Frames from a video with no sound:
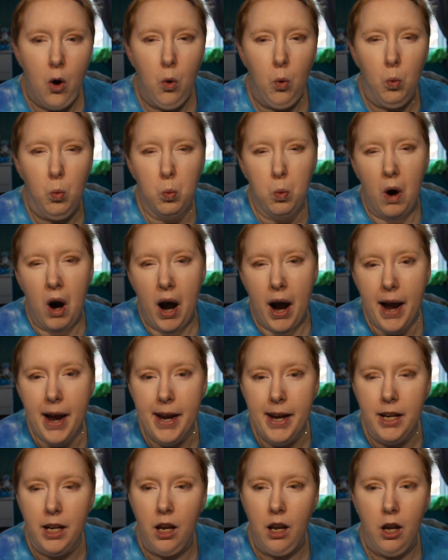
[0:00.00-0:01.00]

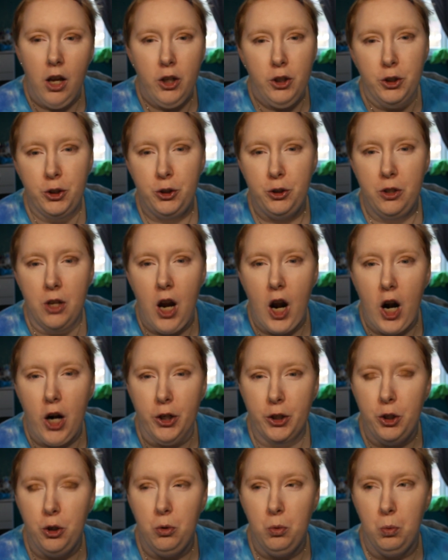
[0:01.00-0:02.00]
"Why are
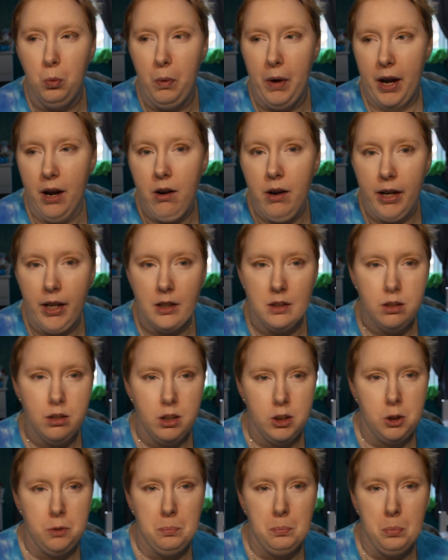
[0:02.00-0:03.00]
you wearing
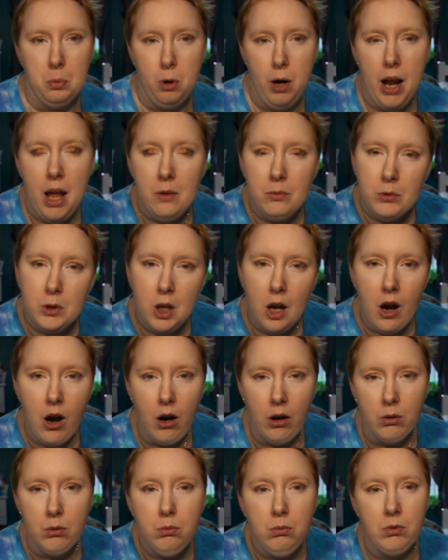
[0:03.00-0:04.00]
such brown
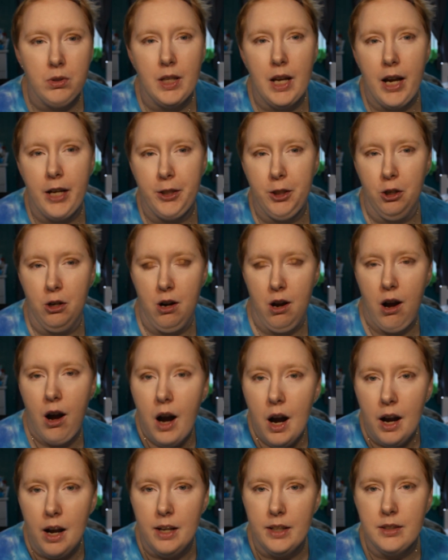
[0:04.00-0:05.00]
tones on your
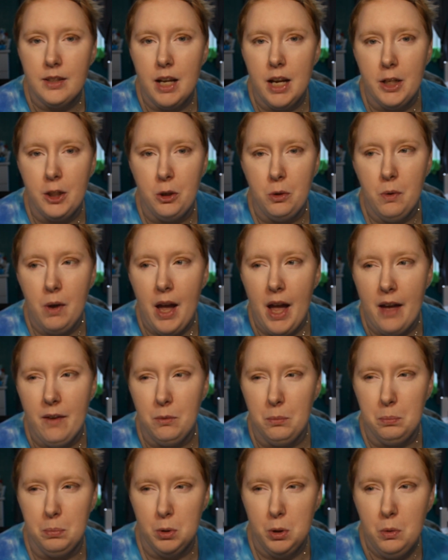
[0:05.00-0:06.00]
eyes, and you
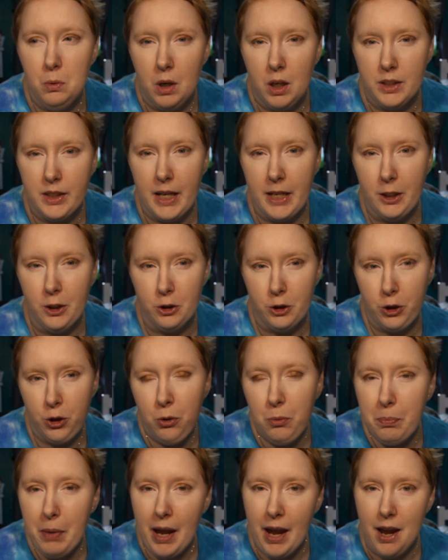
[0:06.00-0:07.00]
have blue eyes, and you're
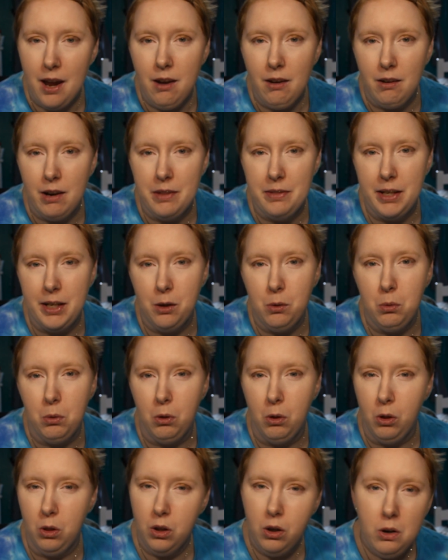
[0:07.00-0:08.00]
too pale and they
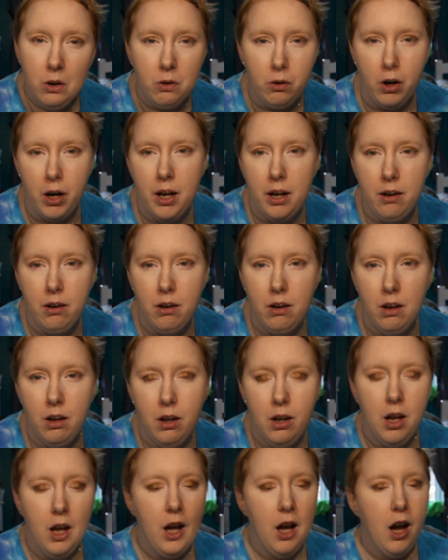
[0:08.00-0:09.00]
don't look right?"
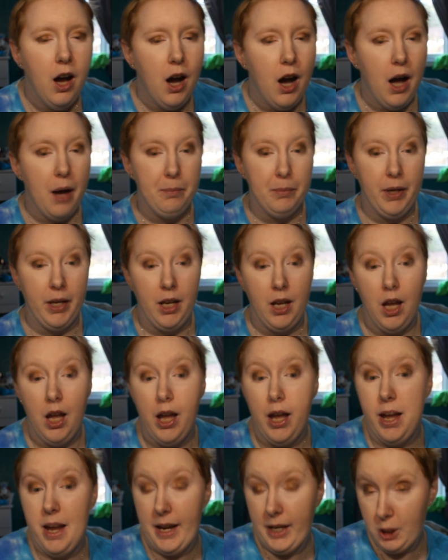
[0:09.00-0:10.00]
I'm like,
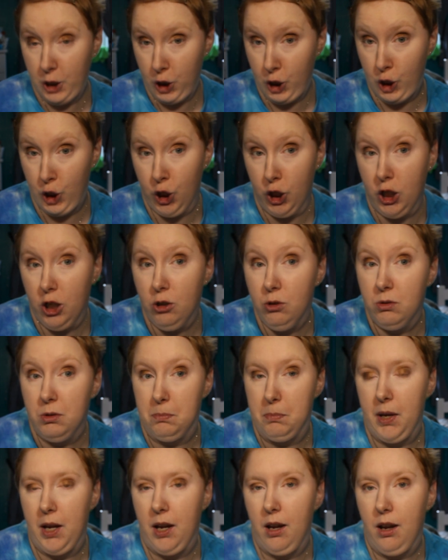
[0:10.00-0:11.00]
"Excuse
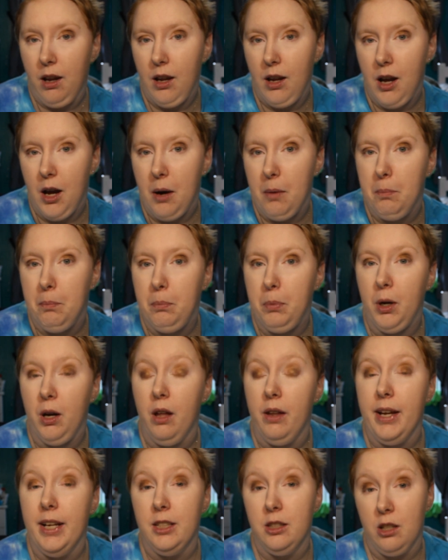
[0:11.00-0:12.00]
me,
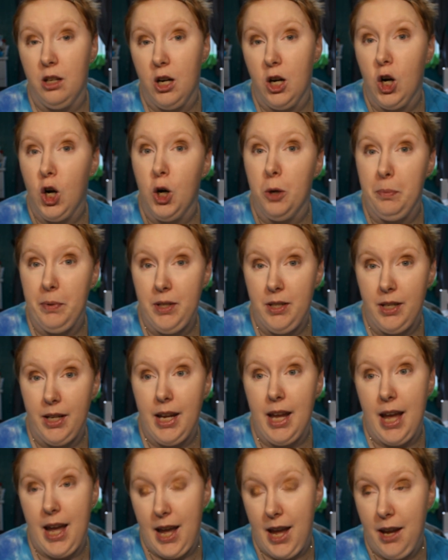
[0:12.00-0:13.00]
but it's Urban
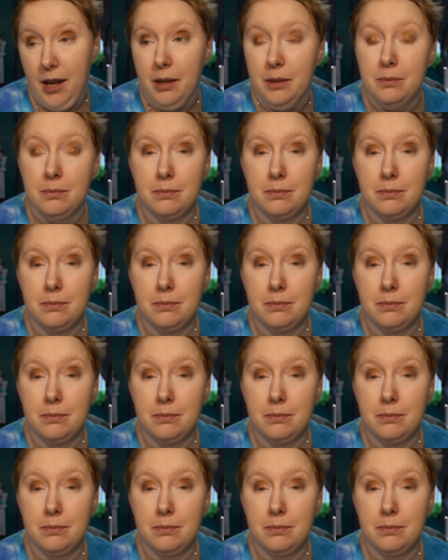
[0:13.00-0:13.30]
Decay.